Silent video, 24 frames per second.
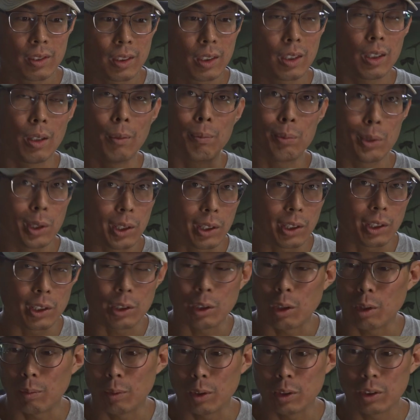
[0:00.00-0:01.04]
completely
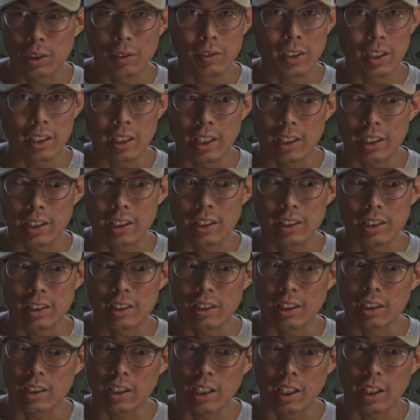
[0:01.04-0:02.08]
normal. Something like this
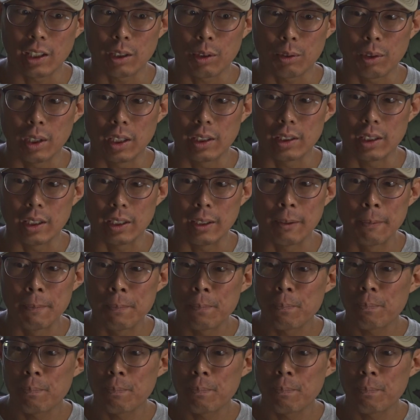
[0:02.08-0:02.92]
is kind of crazy.